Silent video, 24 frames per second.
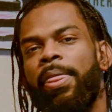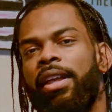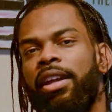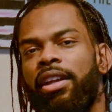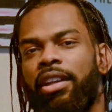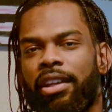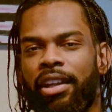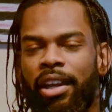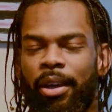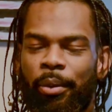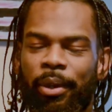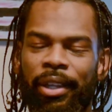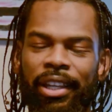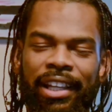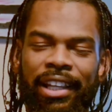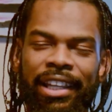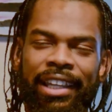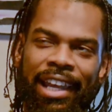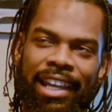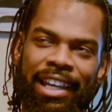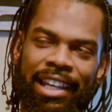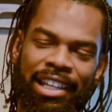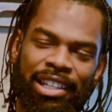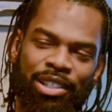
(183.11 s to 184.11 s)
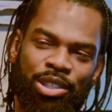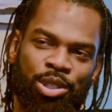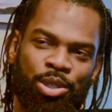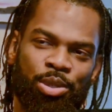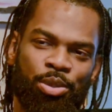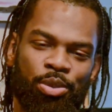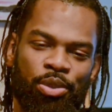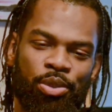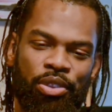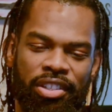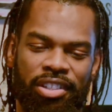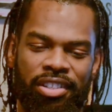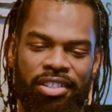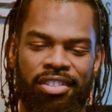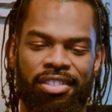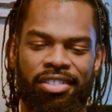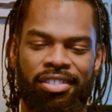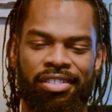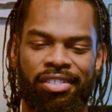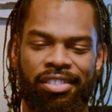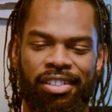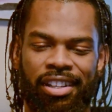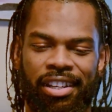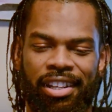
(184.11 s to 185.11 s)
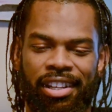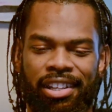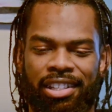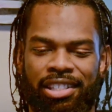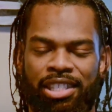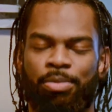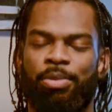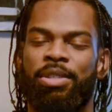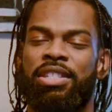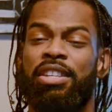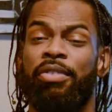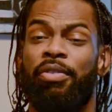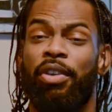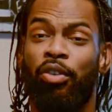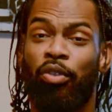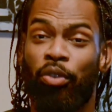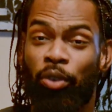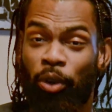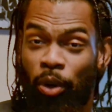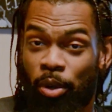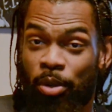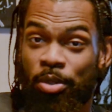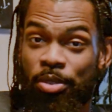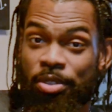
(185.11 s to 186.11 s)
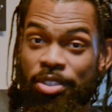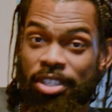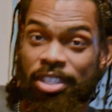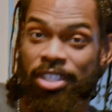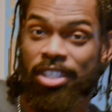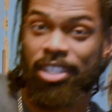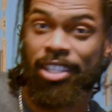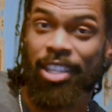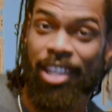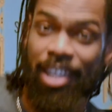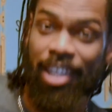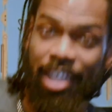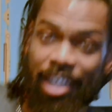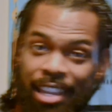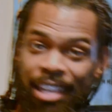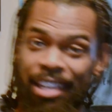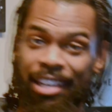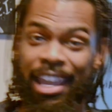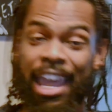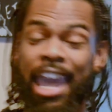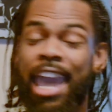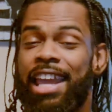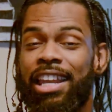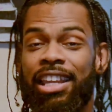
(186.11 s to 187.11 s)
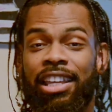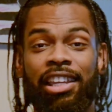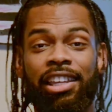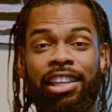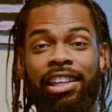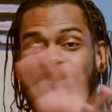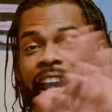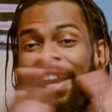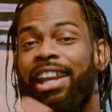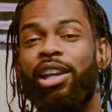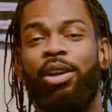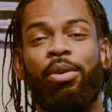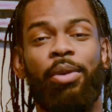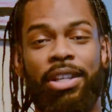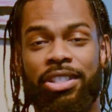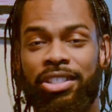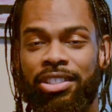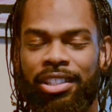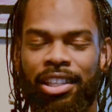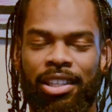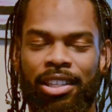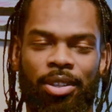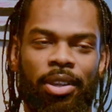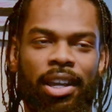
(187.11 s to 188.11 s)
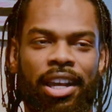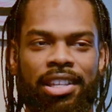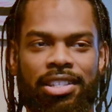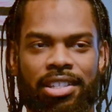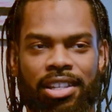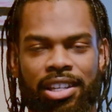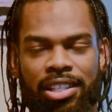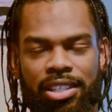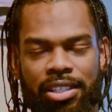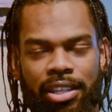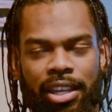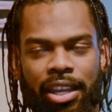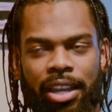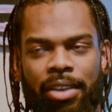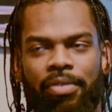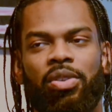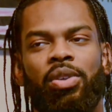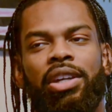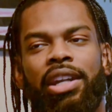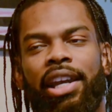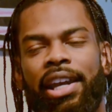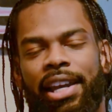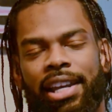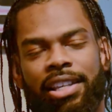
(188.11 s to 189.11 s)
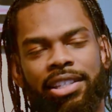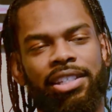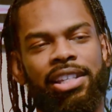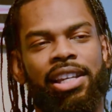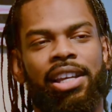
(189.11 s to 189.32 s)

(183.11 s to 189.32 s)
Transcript: Now we could get into the specific roles, and any question that you guys honestly have, you can ask.